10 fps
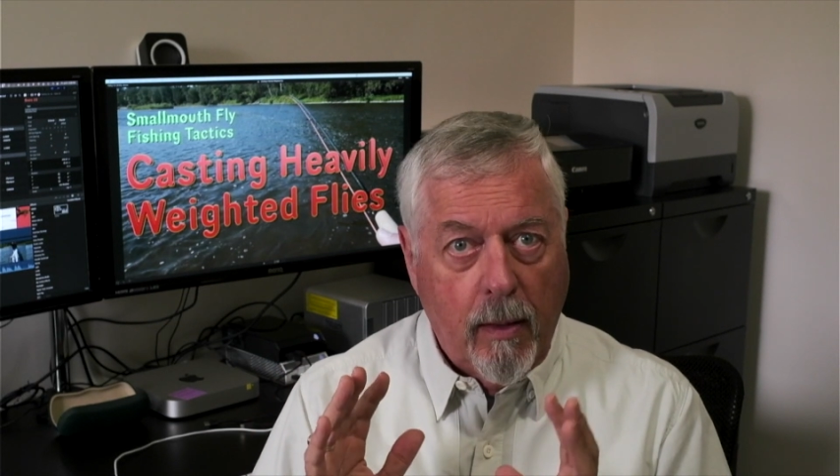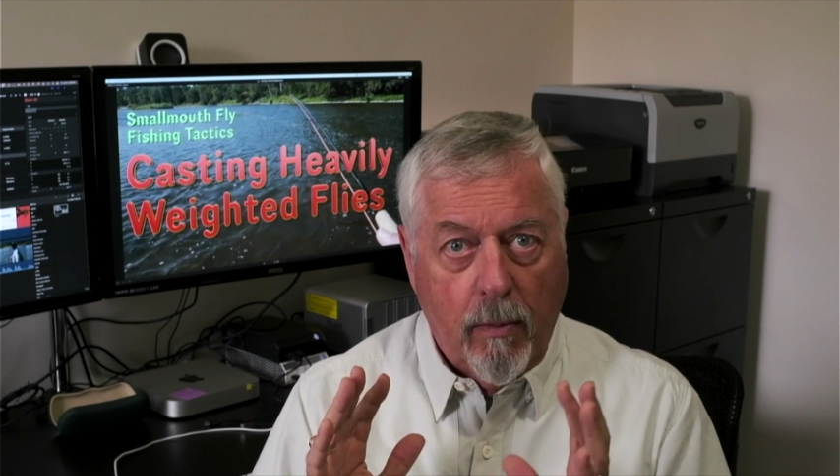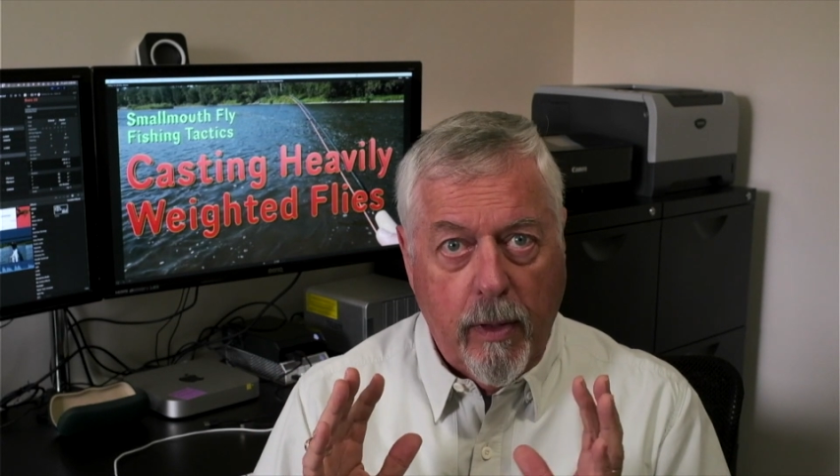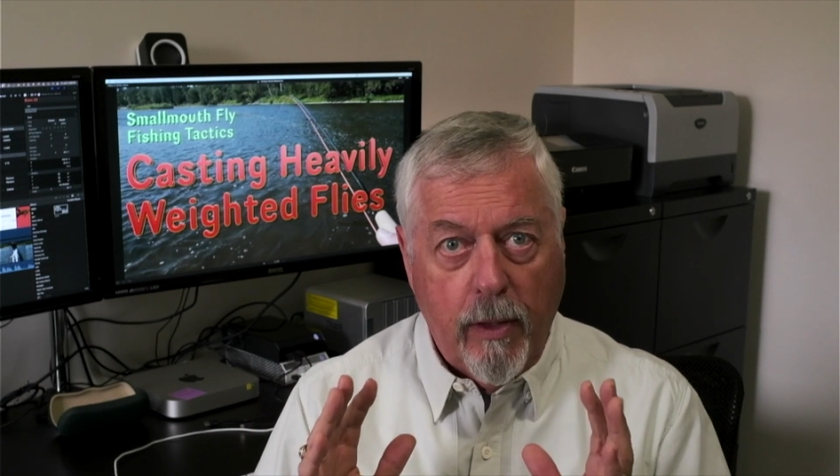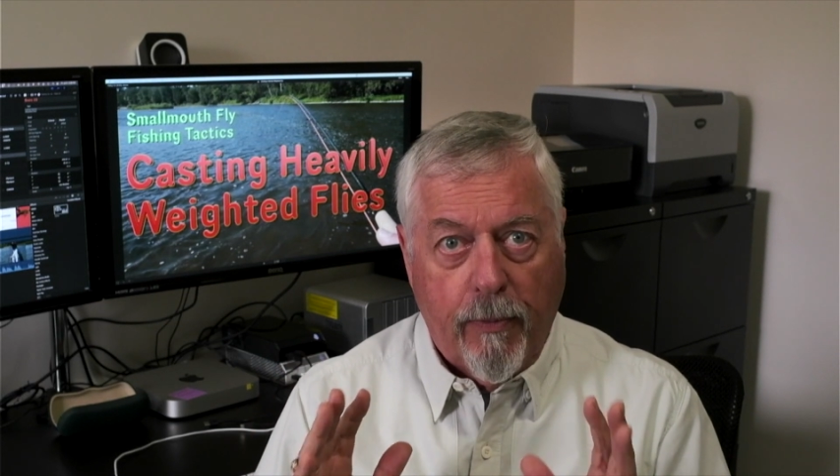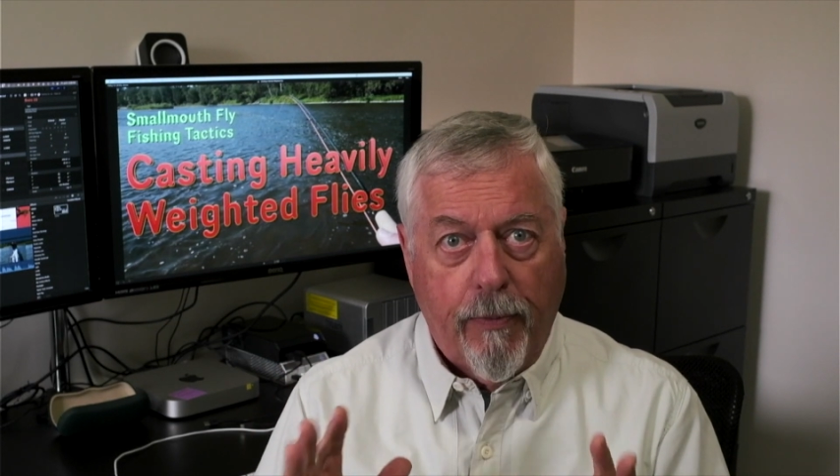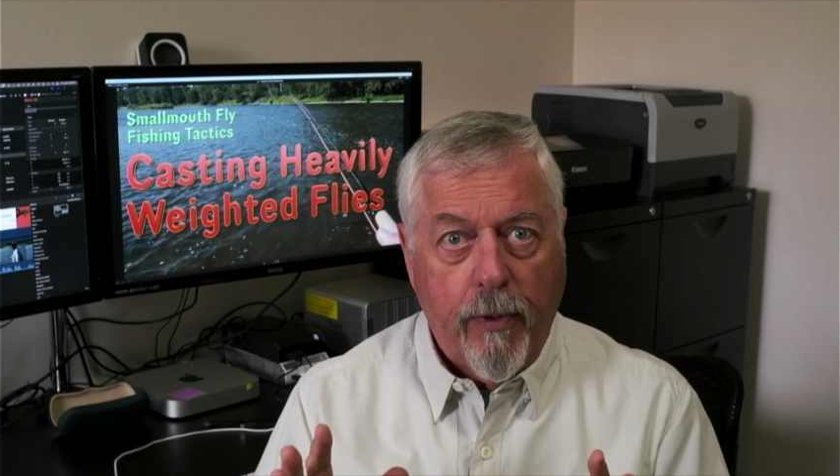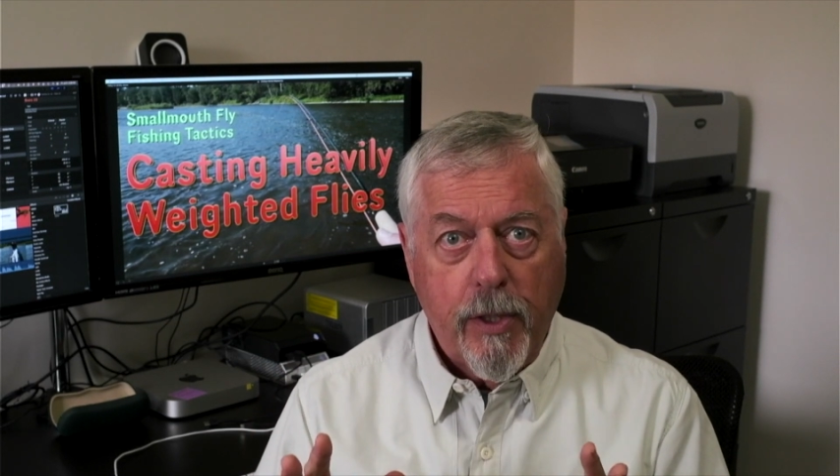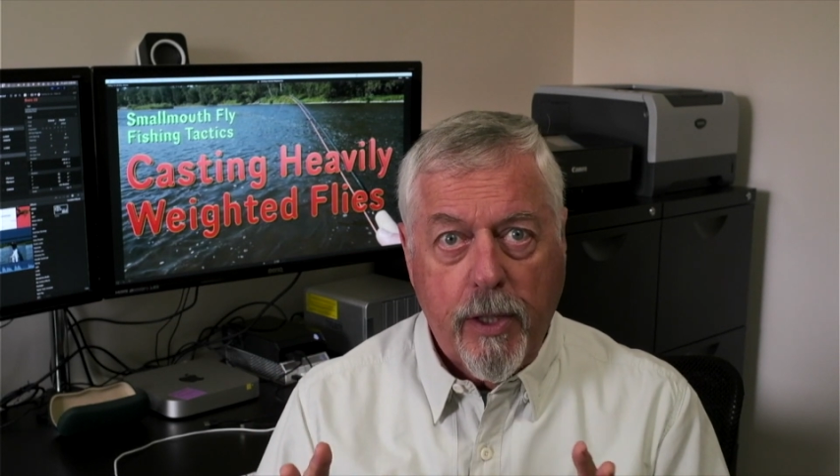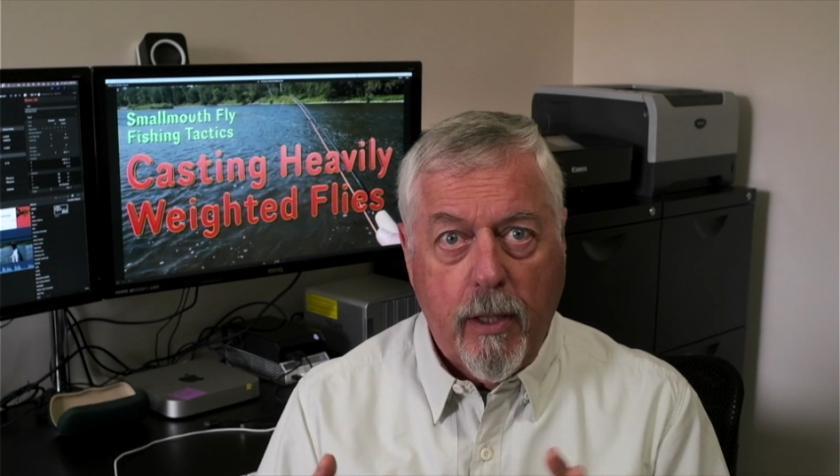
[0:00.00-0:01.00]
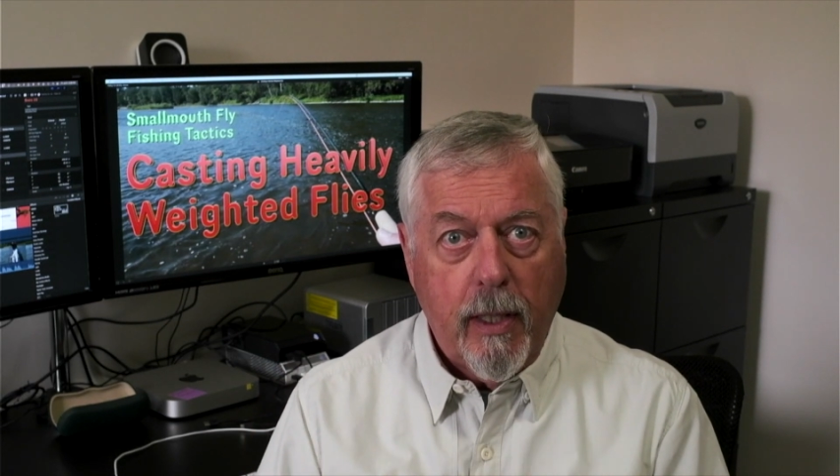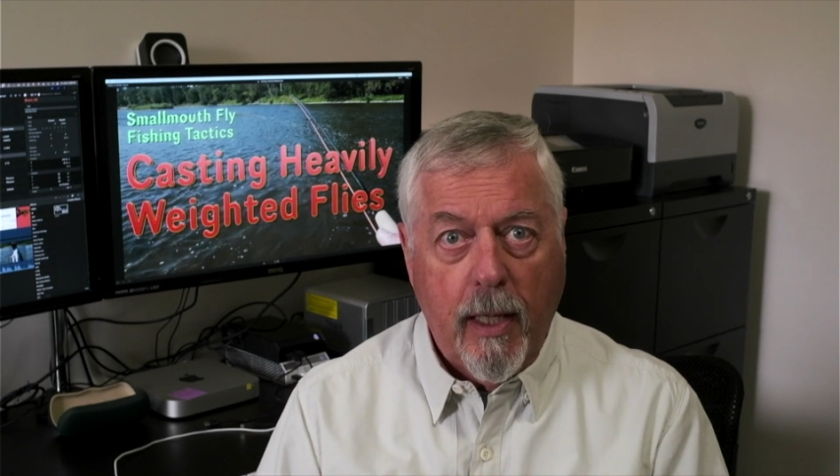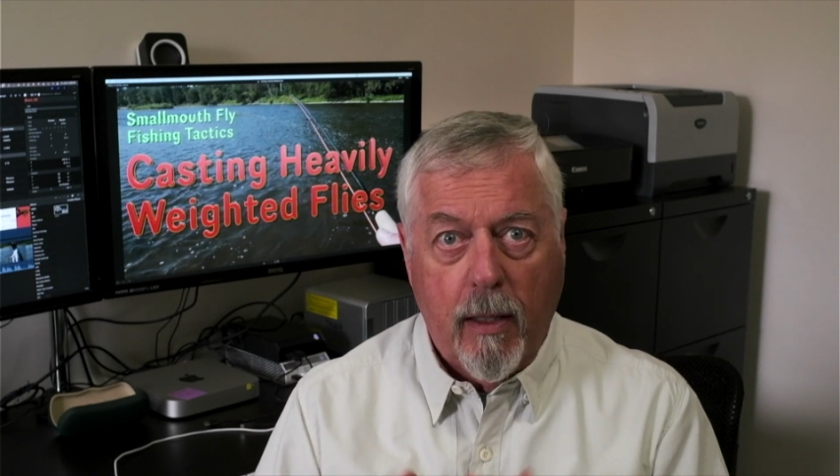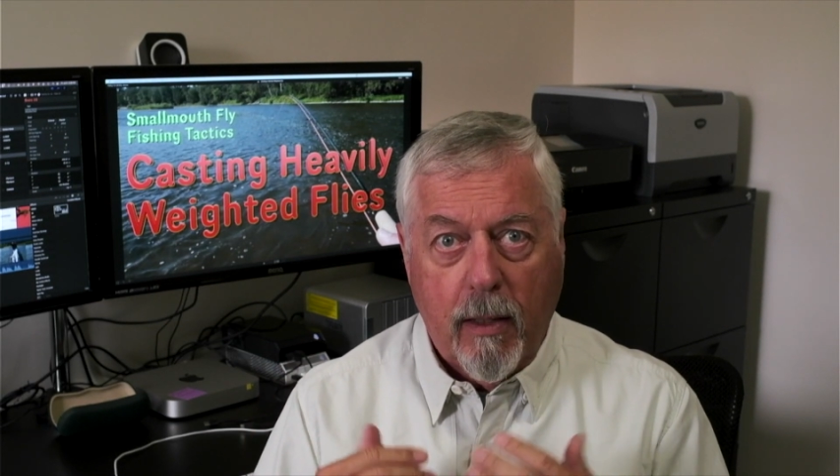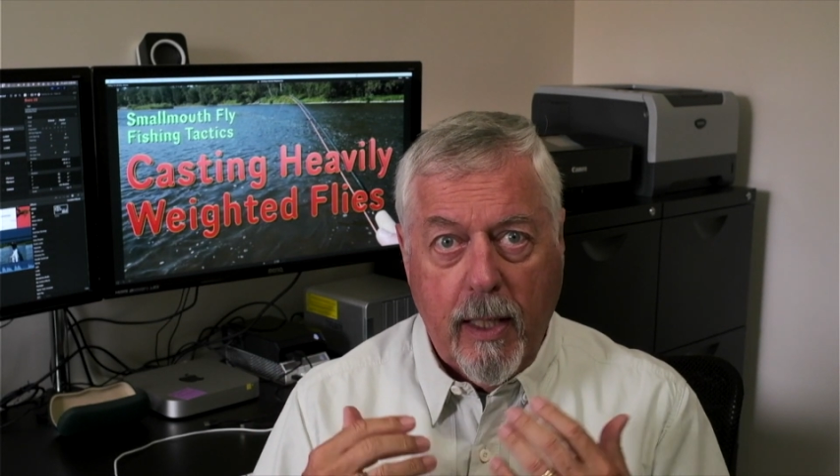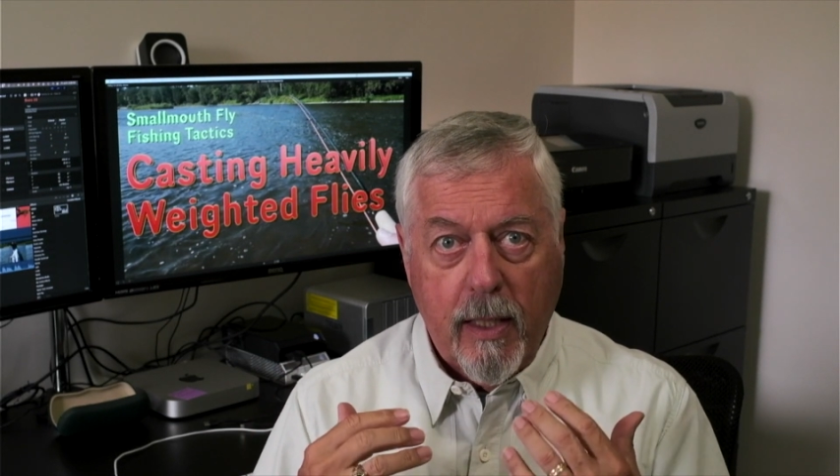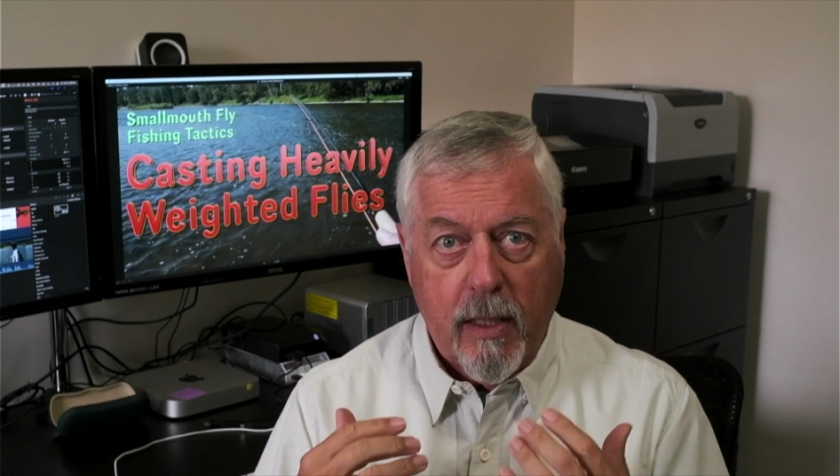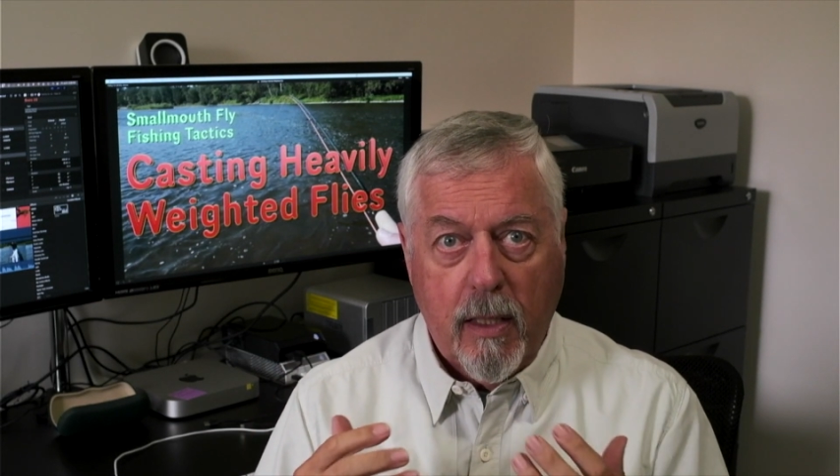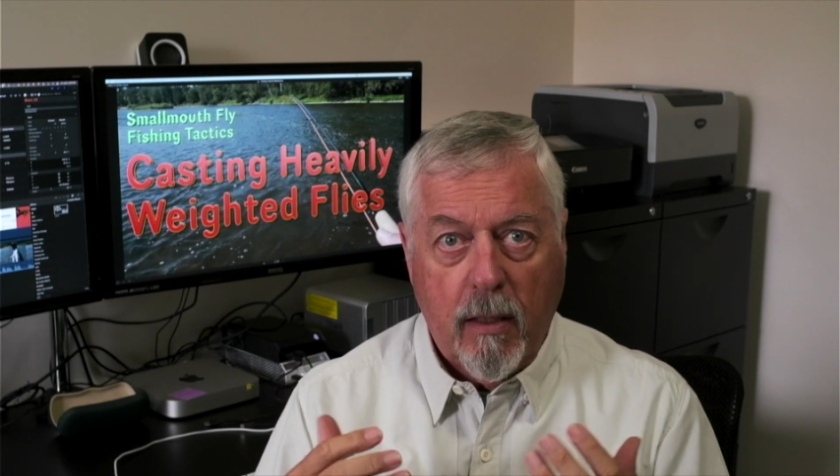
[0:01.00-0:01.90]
when you're first starting out casting